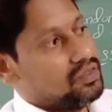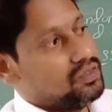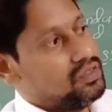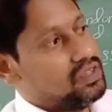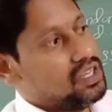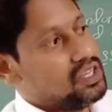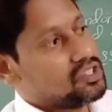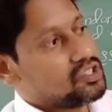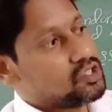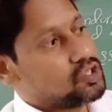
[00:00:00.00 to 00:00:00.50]

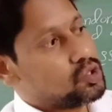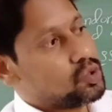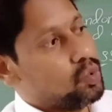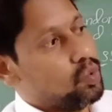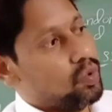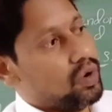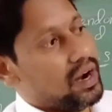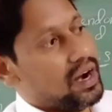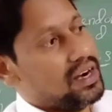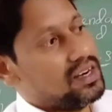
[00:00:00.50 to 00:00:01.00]
These
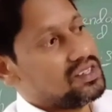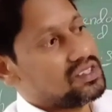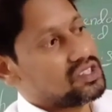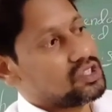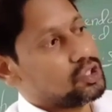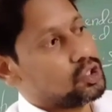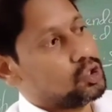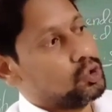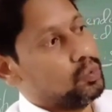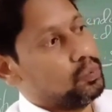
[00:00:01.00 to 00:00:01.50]
two
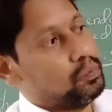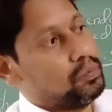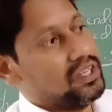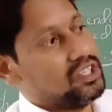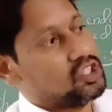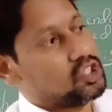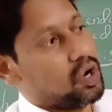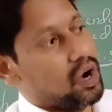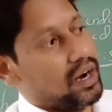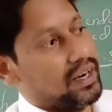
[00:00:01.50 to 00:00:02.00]
ends should
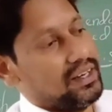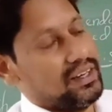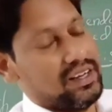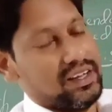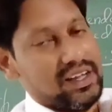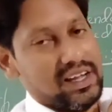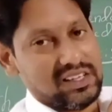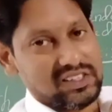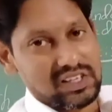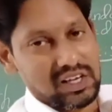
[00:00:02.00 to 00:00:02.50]
be
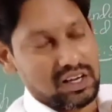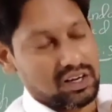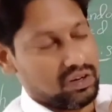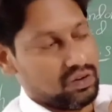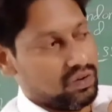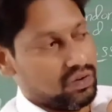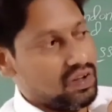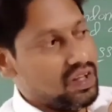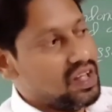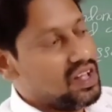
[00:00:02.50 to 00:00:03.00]
joined, yes or
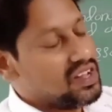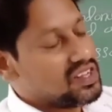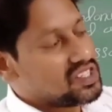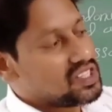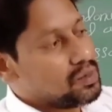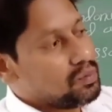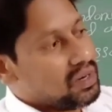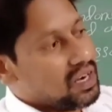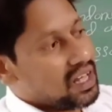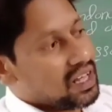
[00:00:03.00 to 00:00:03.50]
no?
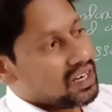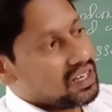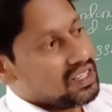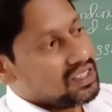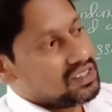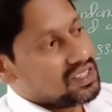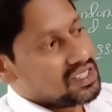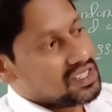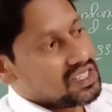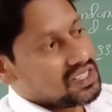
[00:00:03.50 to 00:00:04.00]

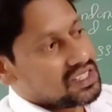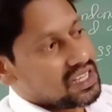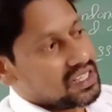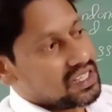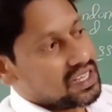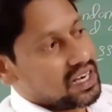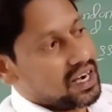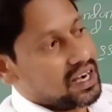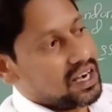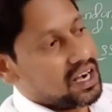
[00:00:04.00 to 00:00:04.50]
Similarly, this is the
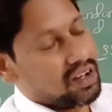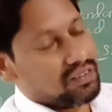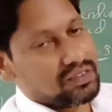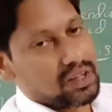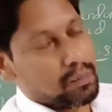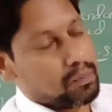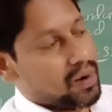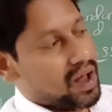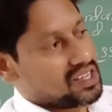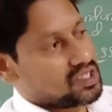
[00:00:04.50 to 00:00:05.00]
end of
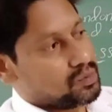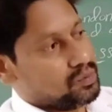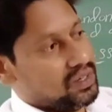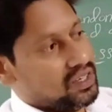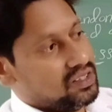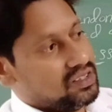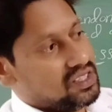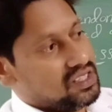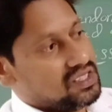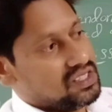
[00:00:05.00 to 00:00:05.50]
the
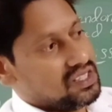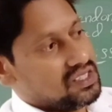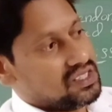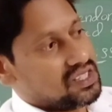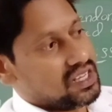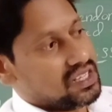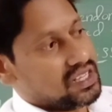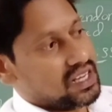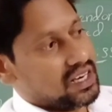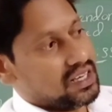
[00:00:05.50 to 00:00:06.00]
plasmid. This is
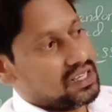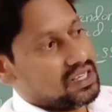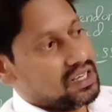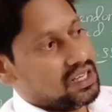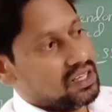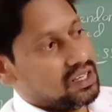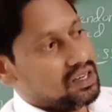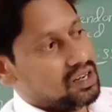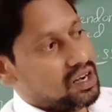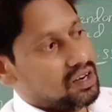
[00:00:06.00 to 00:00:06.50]
the
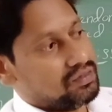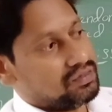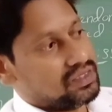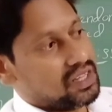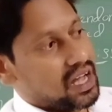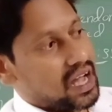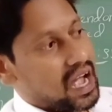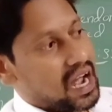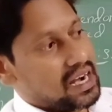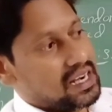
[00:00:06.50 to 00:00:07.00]
end of
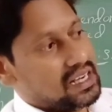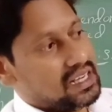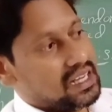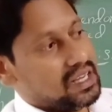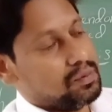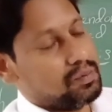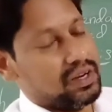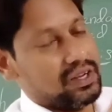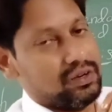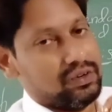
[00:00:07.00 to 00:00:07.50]
the
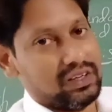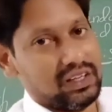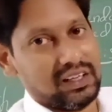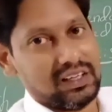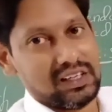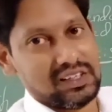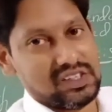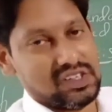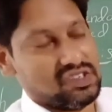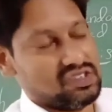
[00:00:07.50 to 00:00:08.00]
antibiotic
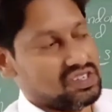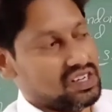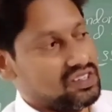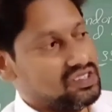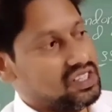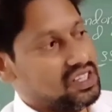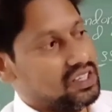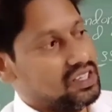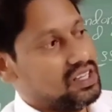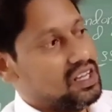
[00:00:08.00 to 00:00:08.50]

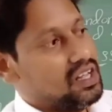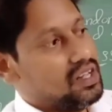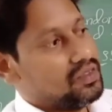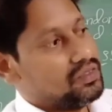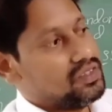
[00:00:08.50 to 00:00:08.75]
resistant gene.